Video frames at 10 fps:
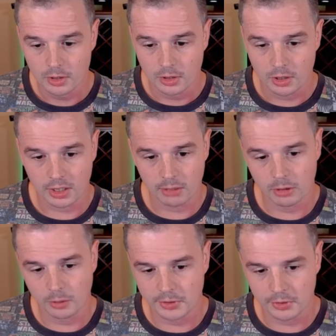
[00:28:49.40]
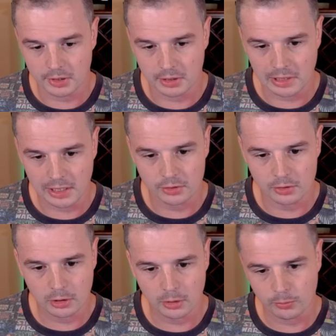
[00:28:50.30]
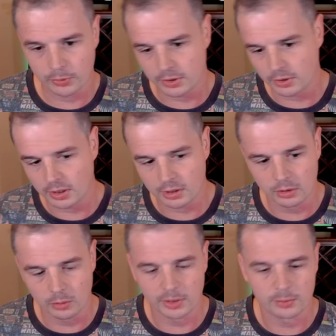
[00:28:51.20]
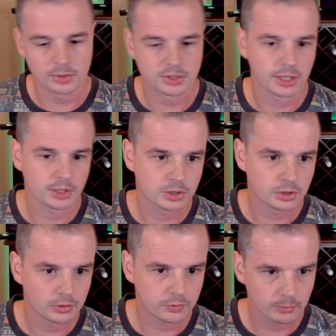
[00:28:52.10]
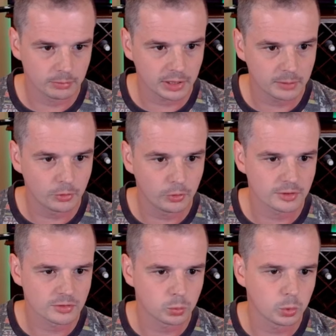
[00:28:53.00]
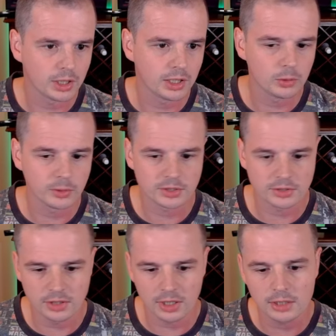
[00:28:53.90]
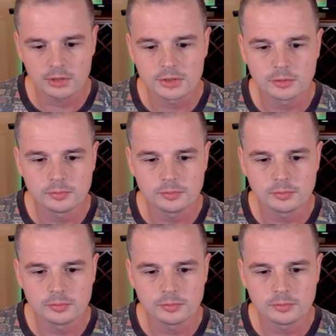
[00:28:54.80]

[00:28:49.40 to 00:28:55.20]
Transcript: Alright, well, we do hit a land drop. We can get a little bit of protection from Blood Moon as well, which is nice.